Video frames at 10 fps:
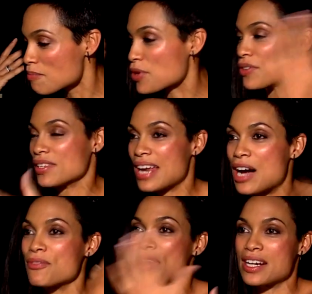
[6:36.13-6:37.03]
person
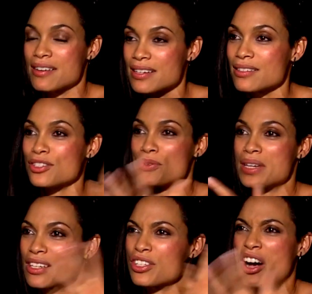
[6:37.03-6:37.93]
out there and
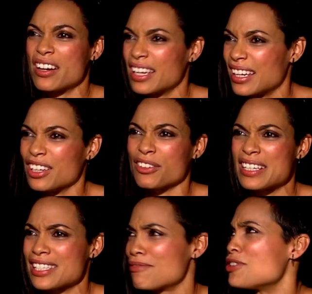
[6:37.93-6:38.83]
doing and talking and
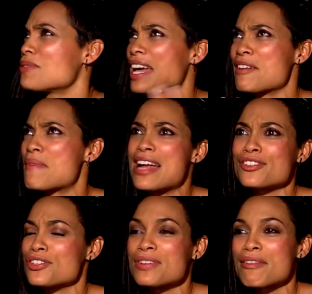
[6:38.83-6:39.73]
aggressive and you can't
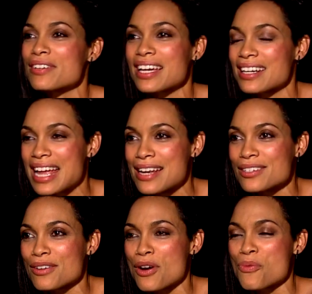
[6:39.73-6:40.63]
imagine you'd ever get an
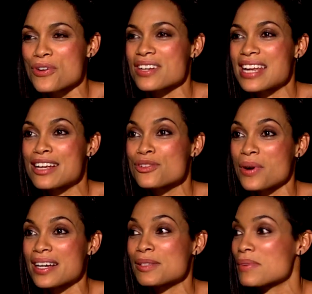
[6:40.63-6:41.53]
edge a word in
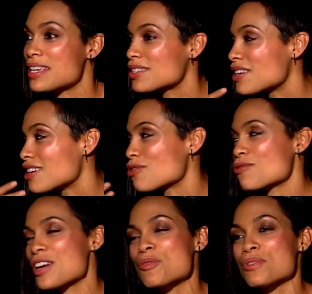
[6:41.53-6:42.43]
edgewise but he's an
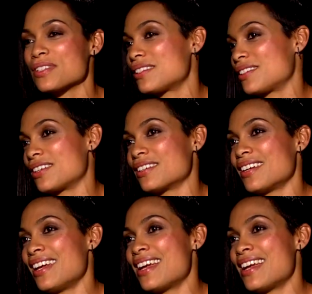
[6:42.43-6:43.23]
incredible listener